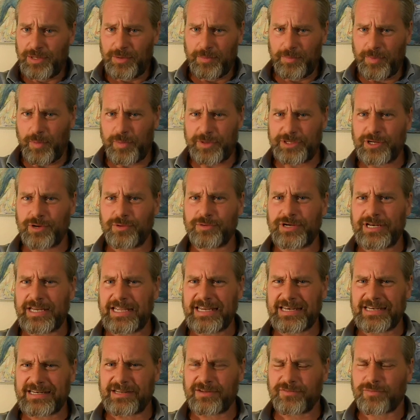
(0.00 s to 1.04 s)
but we don't
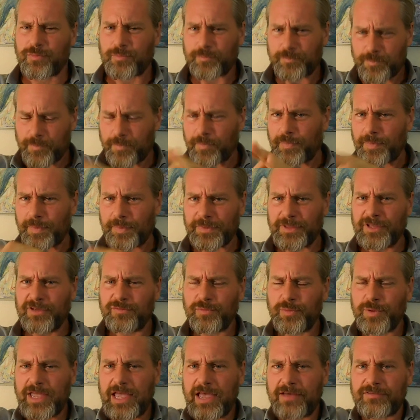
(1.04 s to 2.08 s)
need it if
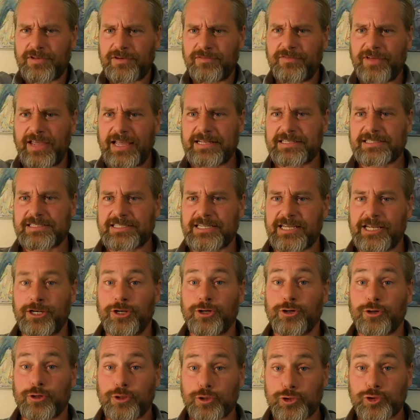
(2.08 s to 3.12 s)
if we have advanced
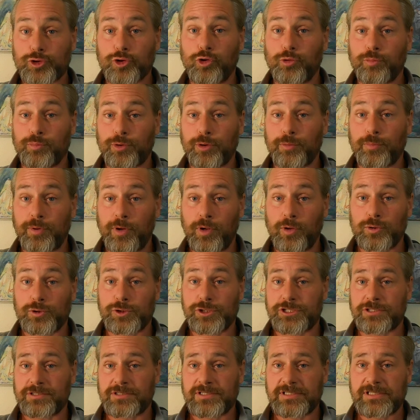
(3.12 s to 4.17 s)
inertial
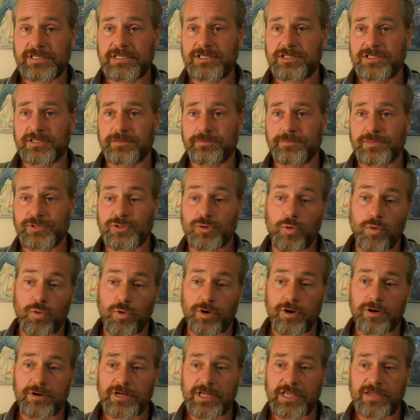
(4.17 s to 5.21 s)
propulsion systems
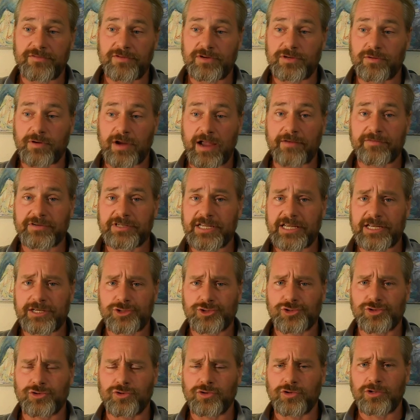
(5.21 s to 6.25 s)
or even
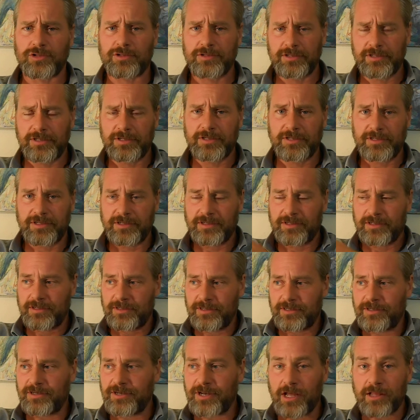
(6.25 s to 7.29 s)
gravitational
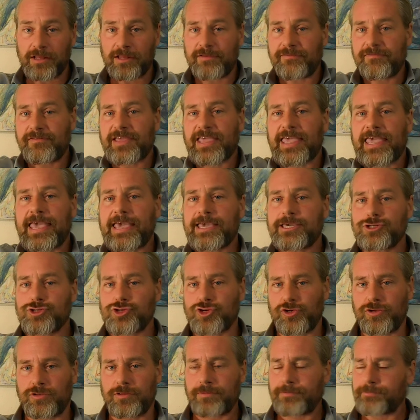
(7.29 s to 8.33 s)

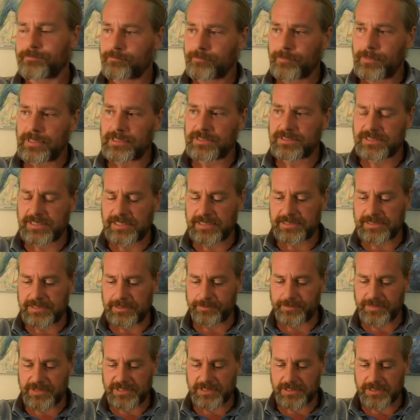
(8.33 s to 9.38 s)
nullification
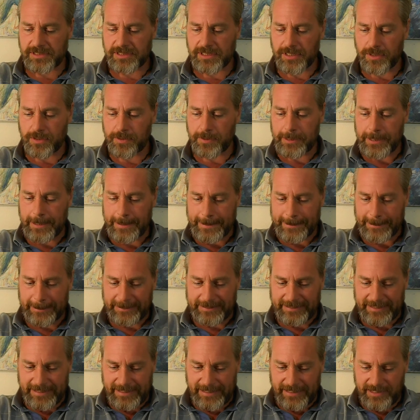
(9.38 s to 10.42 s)
systems. So
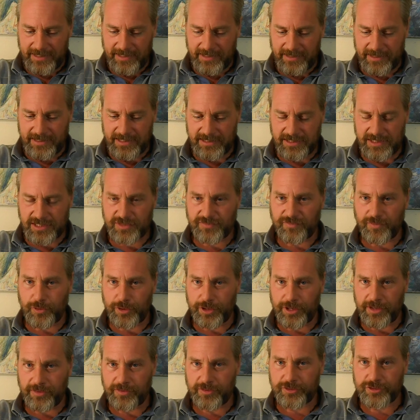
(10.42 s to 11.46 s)
this is
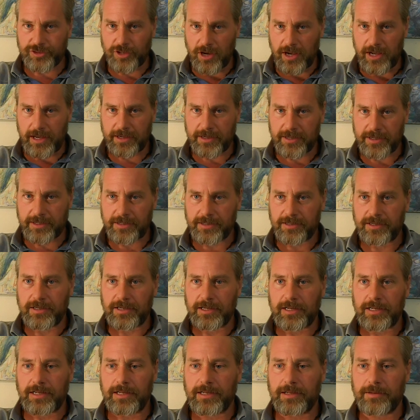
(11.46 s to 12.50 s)
for another talk.
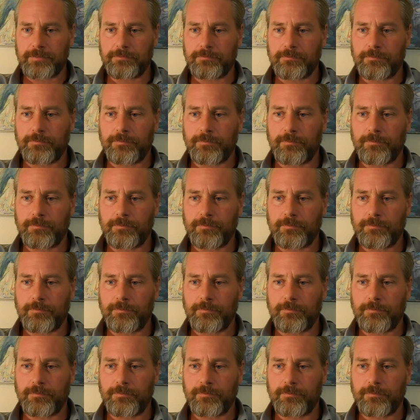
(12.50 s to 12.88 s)
Um,